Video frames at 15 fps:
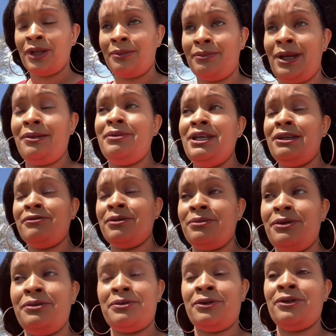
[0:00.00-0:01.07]
Maybe even
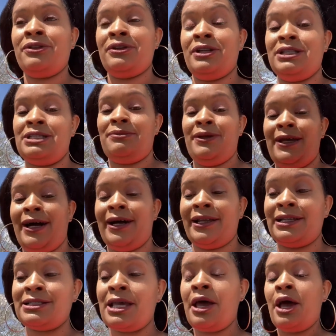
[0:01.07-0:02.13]
before then, to be
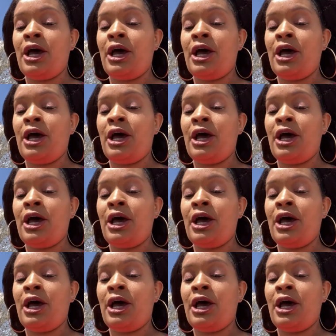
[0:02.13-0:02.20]
honest.